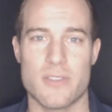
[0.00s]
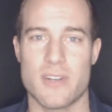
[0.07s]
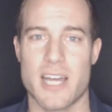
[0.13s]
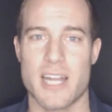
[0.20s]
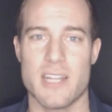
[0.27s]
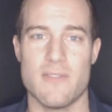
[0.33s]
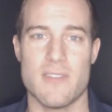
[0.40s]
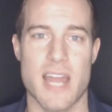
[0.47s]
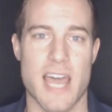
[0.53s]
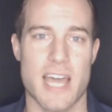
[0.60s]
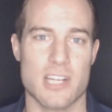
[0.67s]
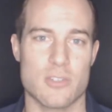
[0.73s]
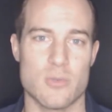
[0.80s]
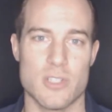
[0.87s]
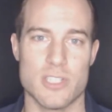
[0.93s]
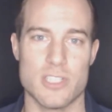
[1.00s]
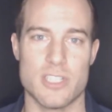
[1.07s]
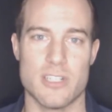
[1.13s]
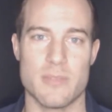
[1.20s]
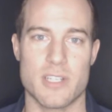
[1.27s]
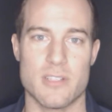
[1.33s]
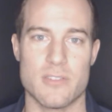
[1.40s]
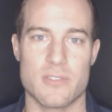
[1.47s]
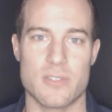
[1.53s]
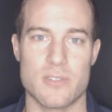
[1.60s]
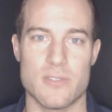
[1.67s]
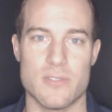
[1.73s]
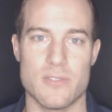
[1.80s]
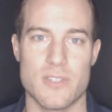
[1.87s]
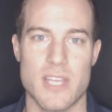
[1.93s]
They're not even actual legitimate
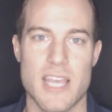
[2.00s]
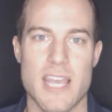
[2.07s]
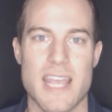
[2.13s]
concerns.